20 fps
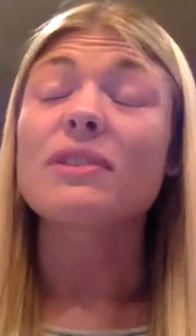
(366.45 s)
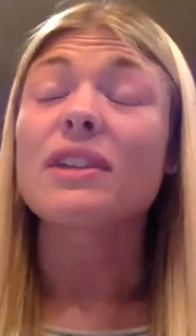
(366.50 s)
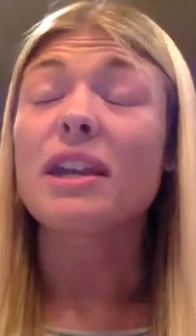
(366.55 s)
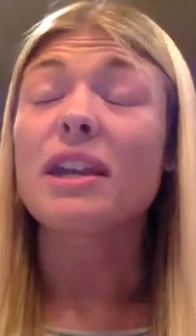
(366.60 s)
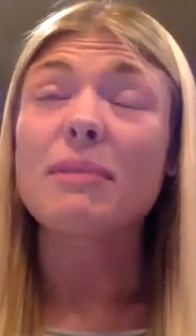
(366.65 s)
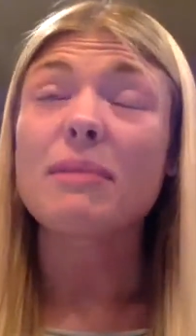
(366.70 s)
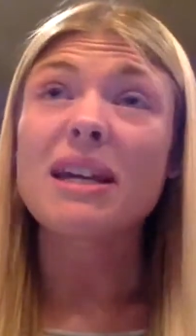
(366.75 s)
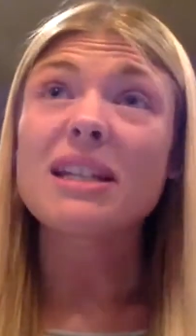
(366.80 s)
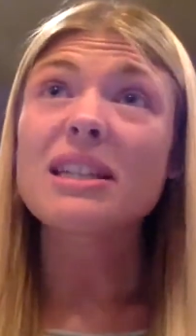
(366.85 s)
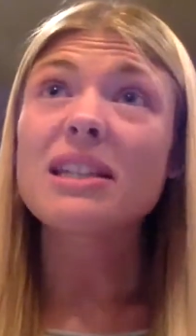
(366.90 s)
It
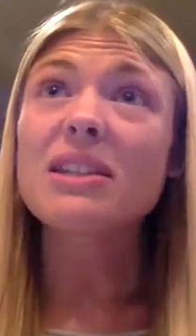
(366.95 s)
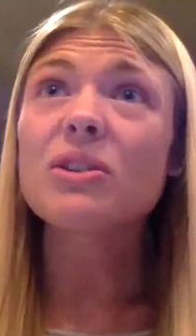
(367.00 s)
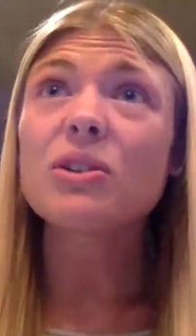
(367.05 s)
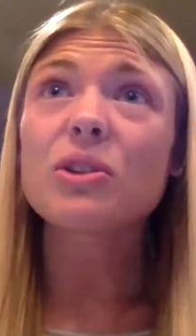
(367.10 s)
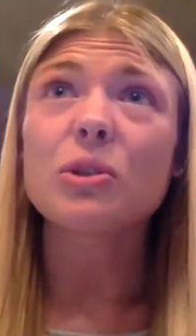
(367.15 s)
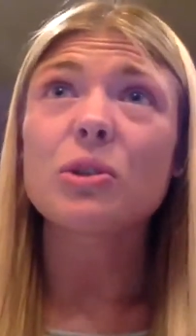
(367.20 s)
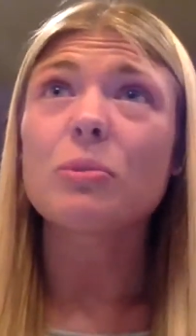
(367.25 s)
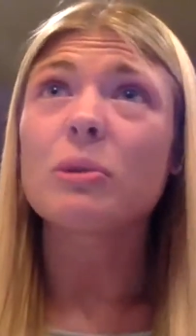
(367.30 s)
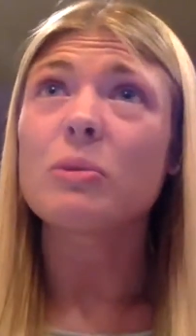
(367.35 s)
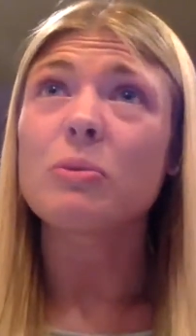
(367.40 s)
makes it a
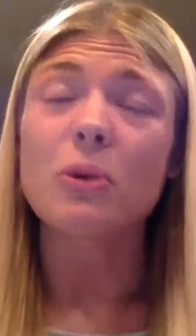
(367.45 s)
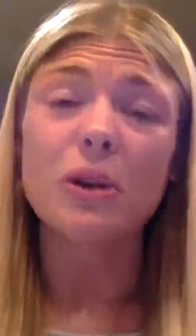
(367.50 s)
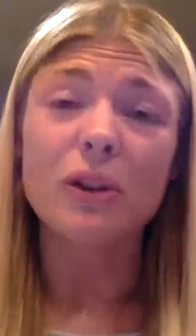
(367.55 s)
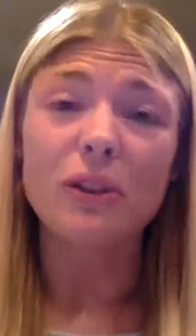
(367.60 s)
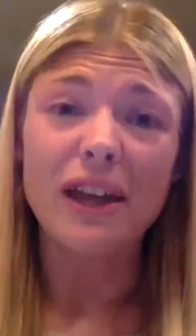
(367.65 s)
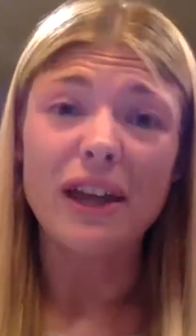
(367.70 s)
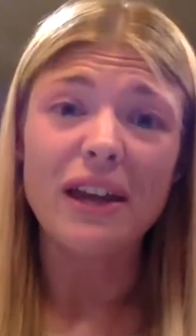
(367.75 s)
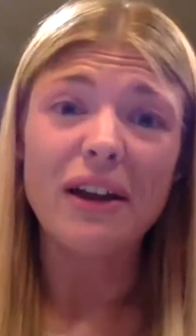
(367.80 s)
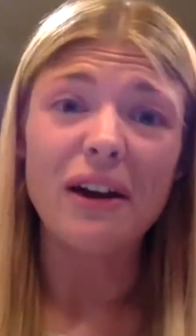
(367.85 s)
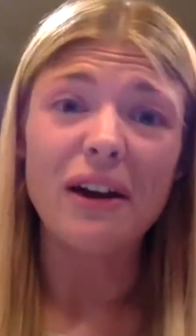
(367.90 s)
little bit more
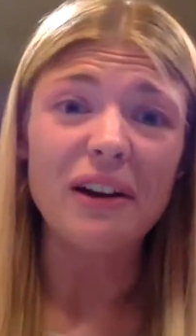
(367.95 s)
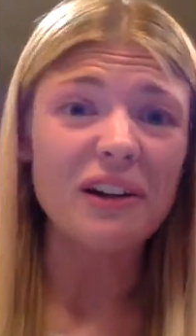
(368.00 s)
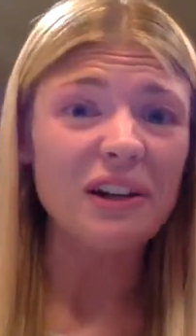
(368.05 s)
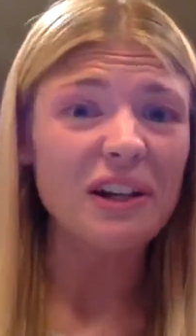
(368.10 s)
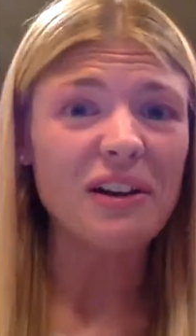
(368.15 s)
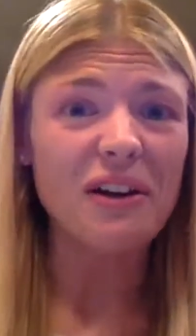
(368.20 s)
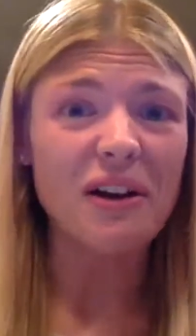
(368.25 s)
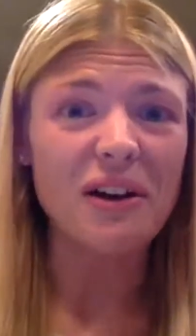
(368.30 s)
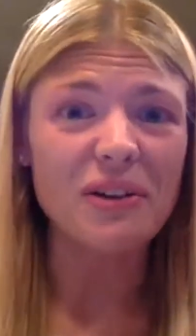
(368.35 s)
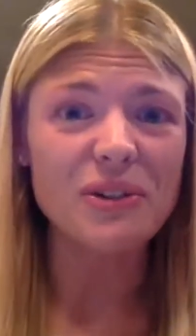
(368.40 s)

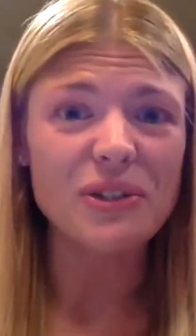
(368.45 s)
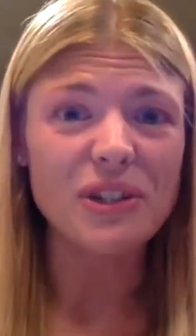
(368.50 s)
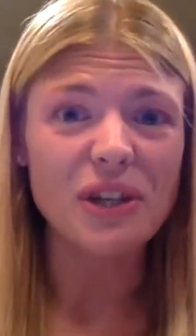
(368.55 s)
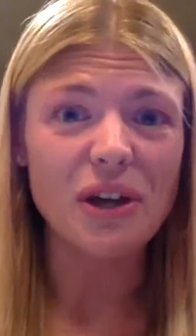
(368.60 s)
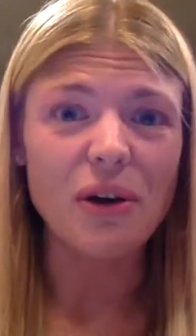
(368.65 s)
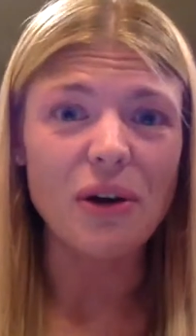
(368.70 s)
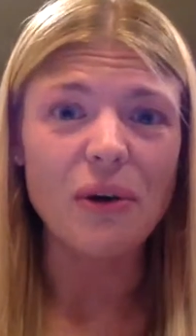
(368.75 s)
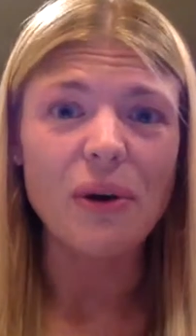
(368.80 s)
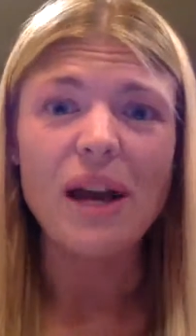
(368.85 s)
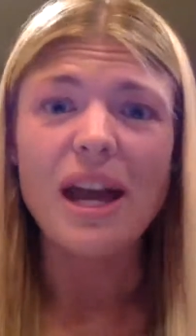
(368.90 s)
lighthearted
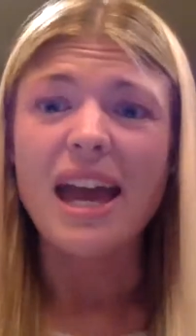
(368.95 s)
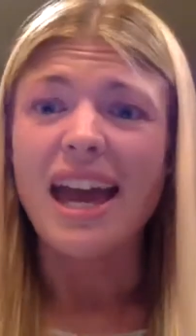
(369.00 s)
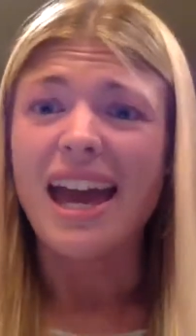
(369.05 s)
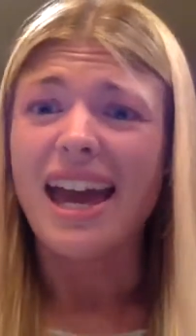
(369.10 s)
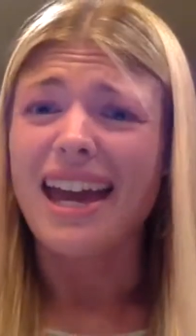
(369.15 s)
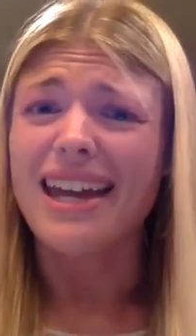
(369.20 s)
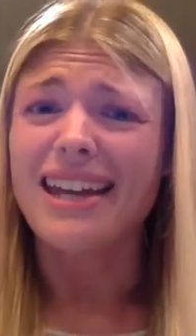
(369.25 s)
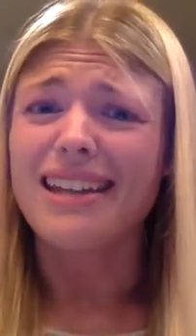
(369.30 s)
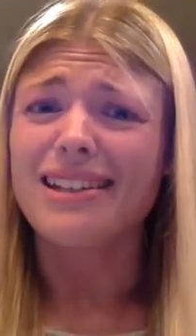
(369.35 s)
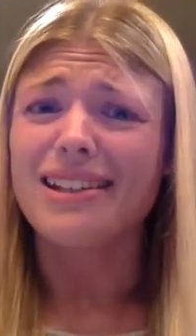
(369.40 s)
also
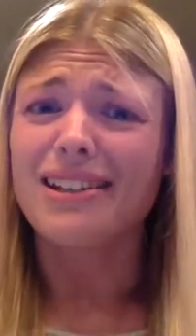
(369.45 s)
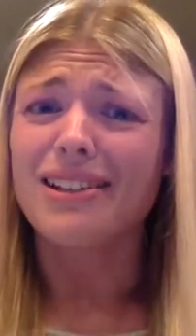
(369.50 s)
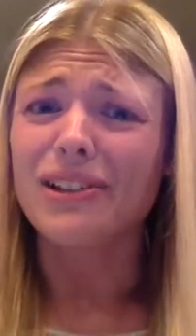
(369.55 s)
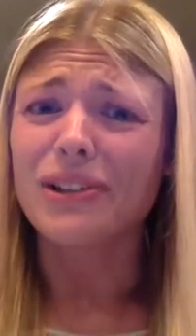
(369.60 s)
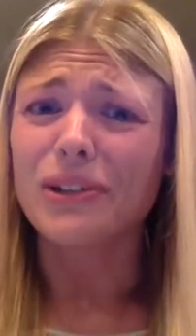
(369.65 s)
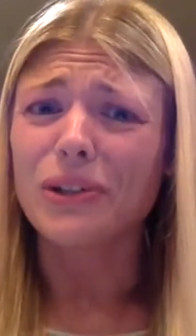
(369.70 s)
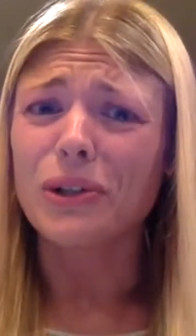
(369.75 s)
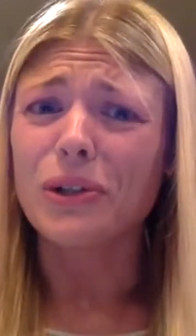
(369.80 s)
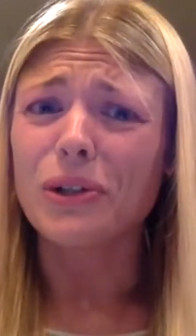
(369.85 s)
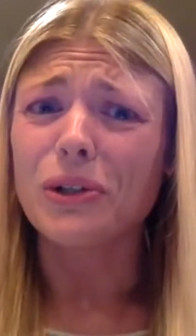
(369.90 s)
and a
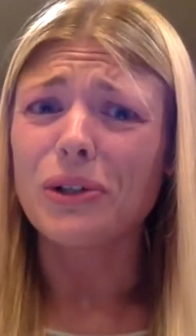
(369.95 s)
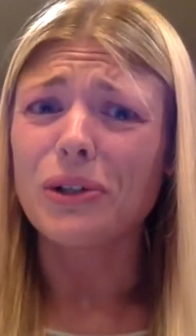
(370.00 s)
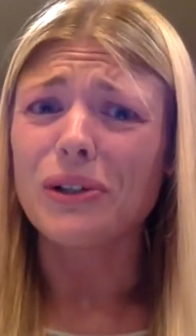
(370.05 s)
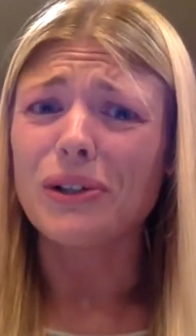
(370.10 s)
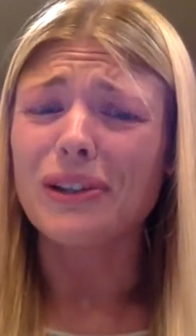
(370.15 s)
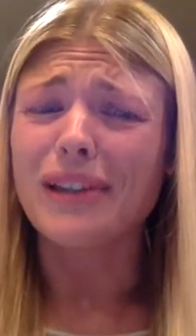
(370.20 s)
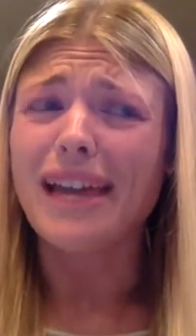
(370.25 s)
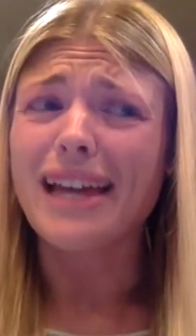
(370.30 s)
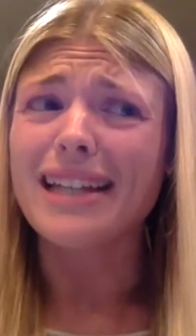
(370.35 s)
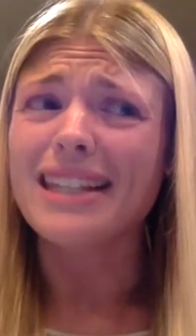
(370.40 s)
little
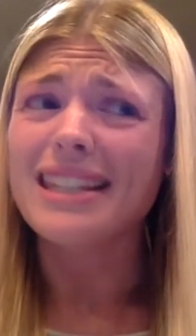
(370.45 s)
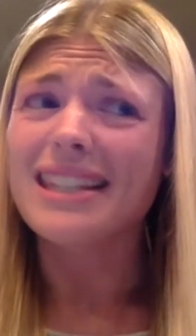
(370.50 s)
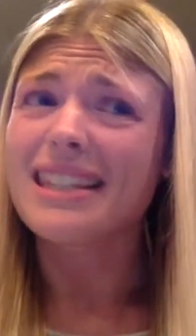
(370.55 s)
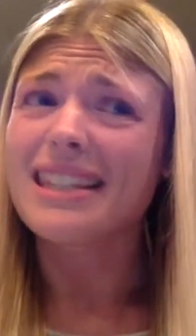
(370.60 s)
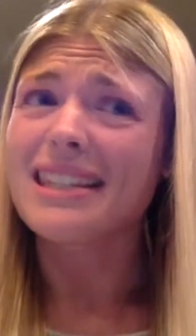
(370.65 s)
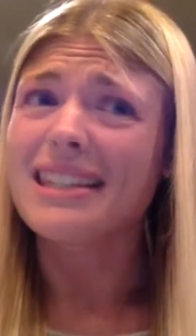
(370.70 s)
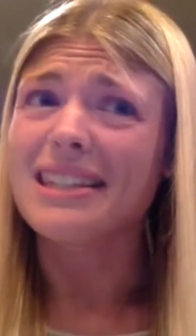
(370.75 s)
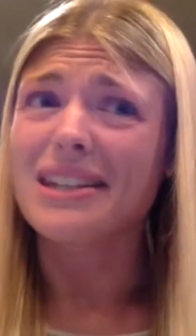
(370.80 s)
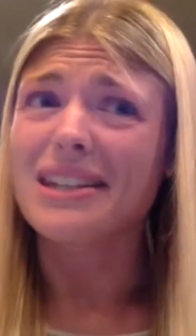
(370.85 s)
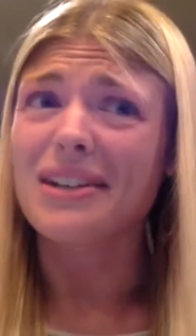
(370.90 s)
less
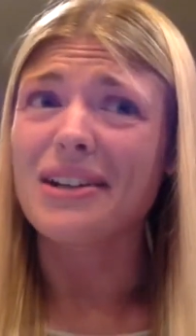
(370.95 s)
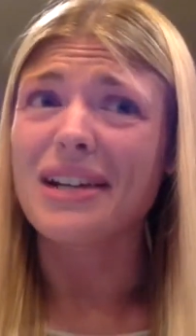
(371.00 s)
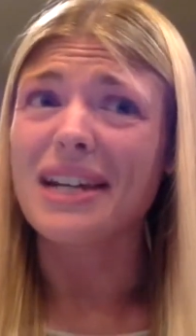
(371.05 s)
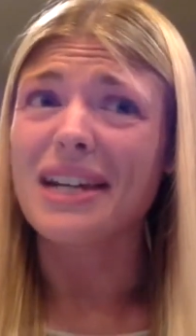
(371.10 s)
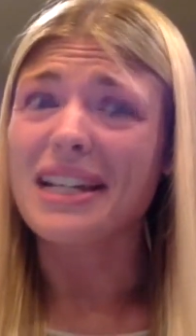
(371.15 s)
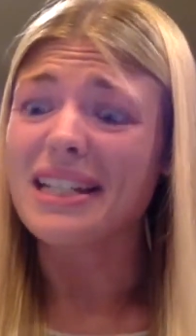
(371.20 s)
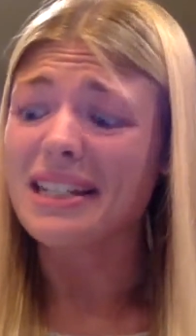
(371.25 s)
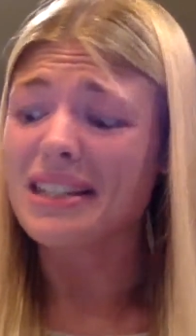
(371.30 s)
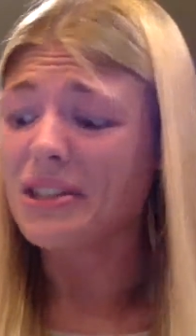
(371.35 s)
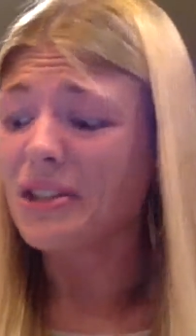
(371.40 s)
serious.